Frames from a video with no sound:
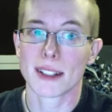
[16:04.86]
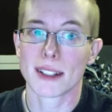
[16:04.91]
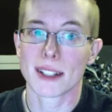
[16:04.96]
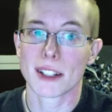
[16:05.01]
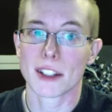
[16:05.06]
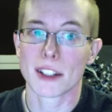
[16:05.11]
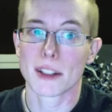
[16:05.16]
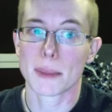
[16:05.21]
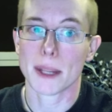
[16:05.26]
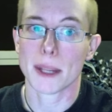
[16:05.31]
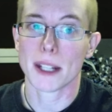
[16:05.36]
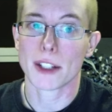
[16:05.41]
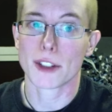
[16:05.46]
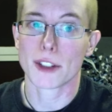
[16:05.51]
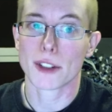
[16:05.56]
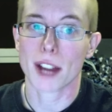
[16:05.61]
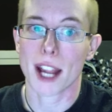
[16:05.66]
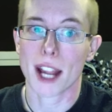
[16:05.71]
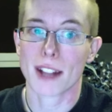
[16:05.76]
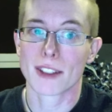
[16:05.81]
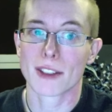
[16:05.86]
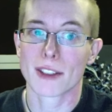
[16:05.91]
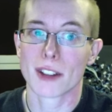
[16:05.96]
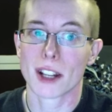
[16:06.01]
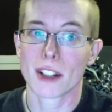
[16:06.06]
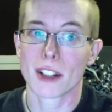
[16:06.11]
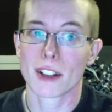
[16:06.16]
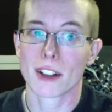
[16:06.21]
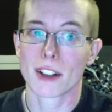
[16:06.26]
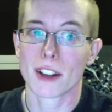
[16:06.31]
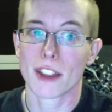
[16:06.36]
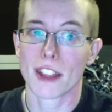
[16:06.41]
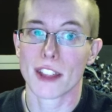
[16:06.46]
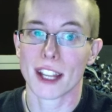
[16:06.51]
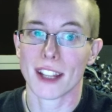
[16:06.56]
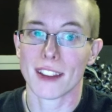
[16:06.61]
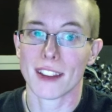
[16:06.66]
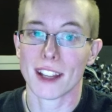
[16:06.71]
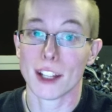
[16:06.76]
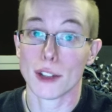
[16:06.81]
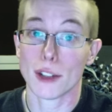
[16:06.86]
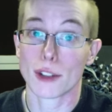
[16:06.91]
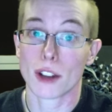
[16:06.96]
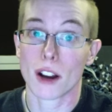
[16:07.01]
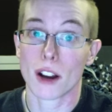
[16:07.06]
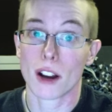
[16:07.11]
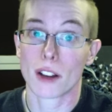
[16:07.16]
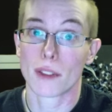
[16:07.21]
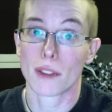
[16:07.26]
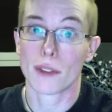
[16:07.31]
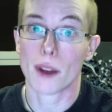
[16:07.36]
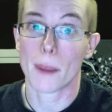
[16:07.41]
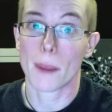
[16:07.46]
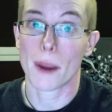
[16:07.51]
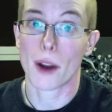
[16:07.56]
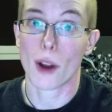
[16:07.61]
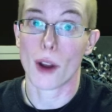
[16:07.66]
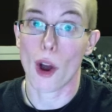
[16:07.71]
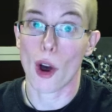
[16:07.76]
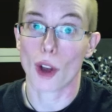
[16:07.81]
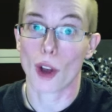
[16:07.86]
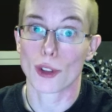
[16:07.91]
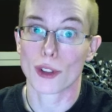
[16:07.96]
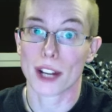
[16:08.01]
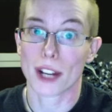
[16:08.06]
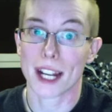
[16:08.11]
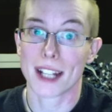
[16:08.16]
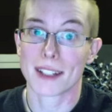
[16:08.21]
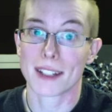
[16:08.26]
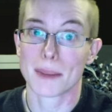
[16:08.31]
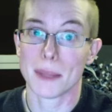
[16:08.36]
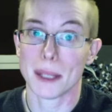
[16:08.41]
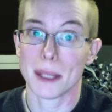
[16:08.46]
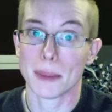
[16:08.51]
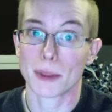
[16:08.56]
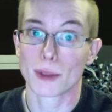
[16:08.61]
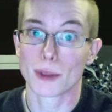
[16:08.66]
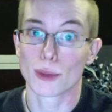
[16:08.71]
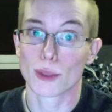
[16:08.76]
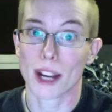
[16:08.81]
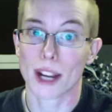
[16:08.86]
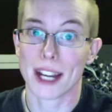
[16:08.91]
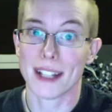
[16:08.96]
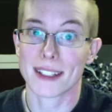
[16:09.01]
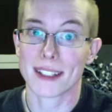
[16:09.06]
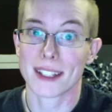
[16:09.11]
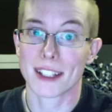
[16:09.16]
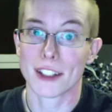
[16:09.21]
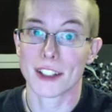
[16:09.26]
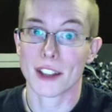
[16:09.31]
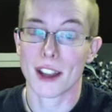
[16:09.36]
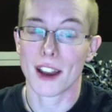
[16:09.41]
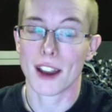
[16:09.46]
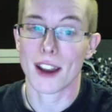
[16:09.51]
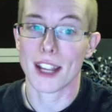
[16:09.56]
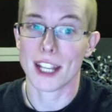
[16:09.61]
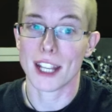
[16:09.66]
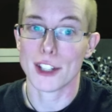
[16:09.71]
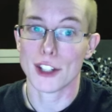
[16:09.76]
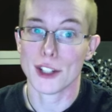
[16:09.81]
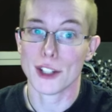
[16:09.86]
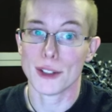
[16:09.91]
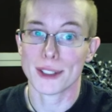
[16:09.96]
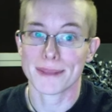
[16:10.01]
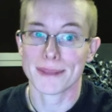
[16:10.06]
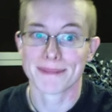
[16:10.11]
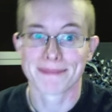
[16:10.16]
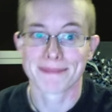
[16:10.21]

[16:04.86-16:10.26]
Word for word: such as being a transgender, thinking that you talk about all trans people's rights and uh, issues.